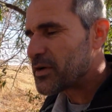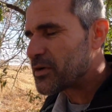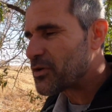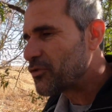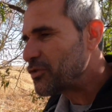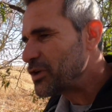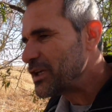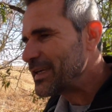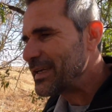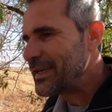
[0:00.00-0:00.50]

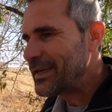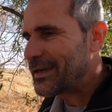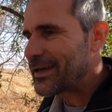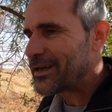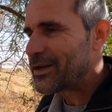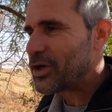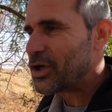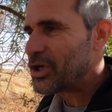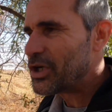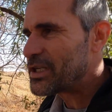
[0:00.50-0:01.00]
creaking
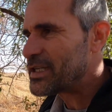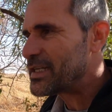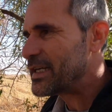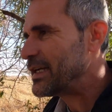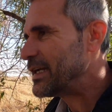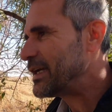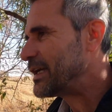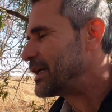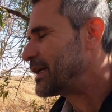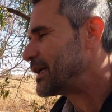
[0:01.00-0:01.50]
and
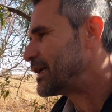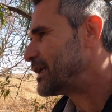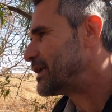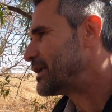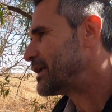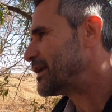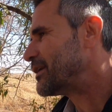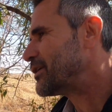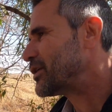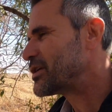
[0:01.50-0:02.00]
hurting,
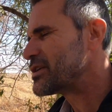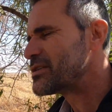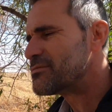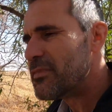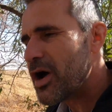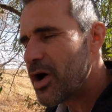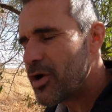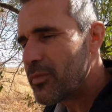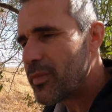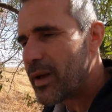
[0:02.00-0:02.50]
and they're not as
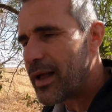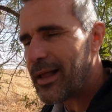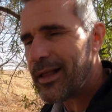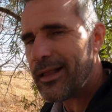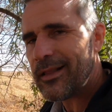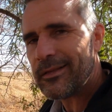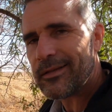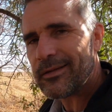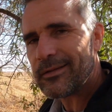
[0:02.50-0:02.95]
mobile.